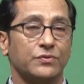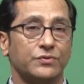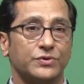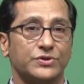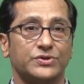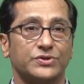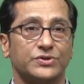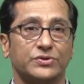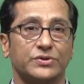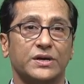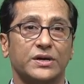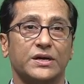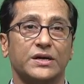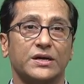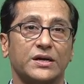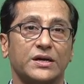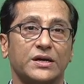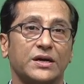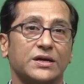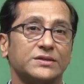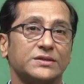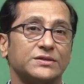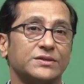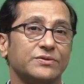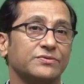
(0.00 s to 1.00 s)
which should
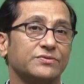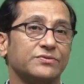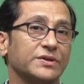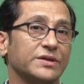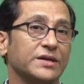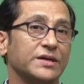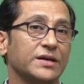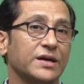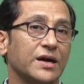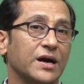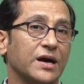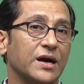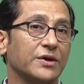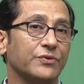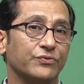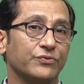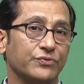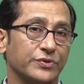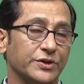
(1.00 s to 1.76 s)
not cause a very high